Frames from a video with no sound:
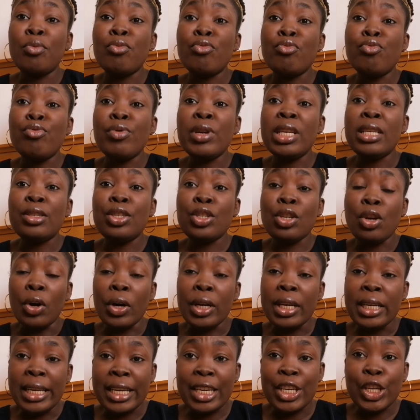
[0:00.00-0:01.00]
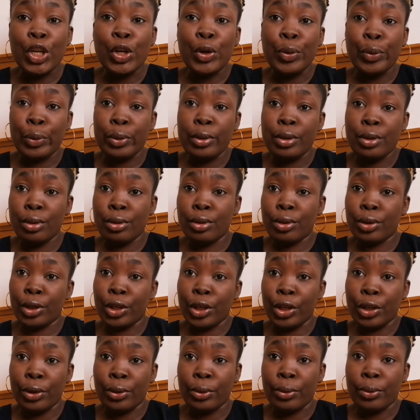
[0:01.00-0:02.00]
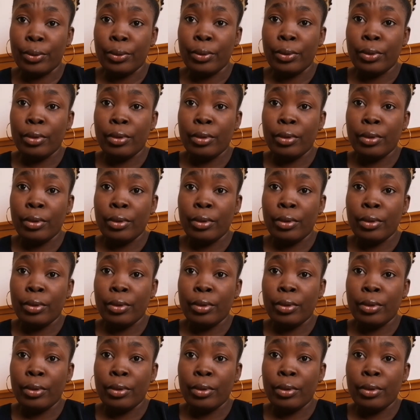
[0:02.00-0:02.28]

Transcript: returning goods to you.